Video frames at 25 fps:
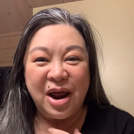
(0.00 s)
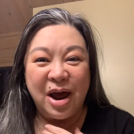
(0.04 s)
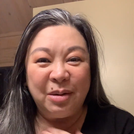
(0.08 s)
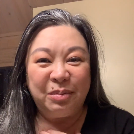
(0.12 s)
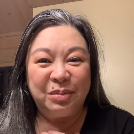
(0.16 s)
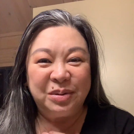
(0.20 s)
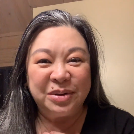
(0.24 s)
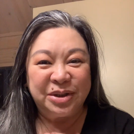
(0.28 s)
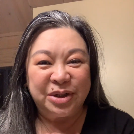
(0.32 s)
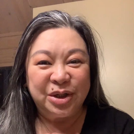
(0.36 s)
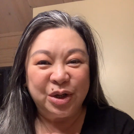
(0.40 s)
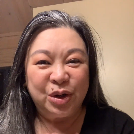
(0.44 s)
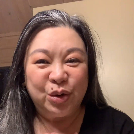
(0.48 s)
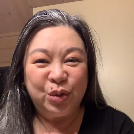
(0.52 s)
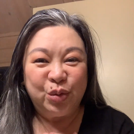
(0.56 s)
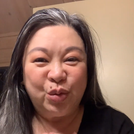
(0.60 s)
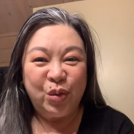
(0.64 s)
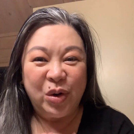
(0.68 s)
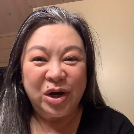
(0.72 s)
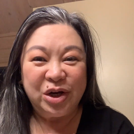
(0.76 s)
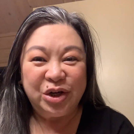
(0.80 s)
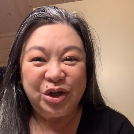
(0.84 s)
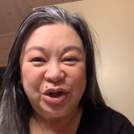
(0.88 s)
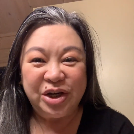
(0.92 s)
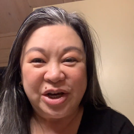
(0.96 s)
episode
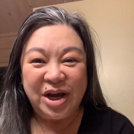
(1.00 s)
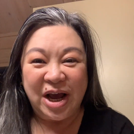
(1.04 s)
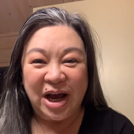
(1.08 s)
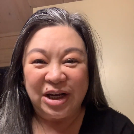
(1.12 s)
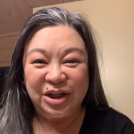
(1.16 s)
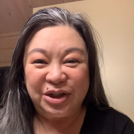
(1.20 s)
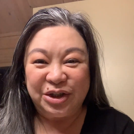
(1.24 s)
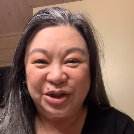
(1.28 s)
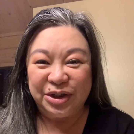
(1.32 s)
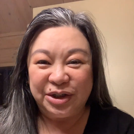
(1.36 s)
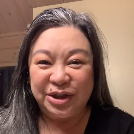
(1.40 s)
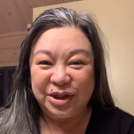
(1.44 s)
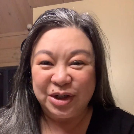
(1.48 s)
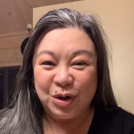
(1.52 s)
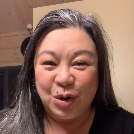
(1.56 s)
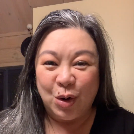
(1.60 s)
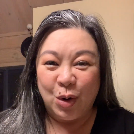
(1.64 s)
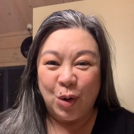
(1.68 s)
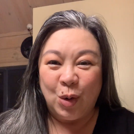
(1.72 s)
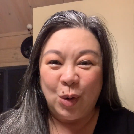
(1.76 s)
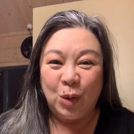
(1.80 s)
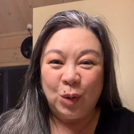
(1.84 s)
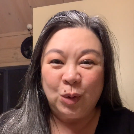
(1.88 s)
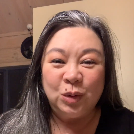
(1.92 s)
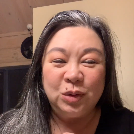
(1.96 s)
where she catches a
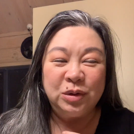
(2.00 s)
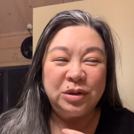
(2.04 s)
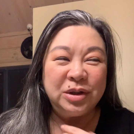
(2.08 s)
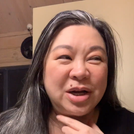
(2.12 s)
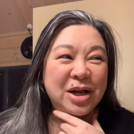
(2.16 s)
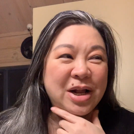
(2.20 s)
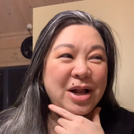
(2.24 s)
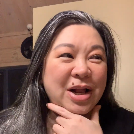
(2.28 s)
cold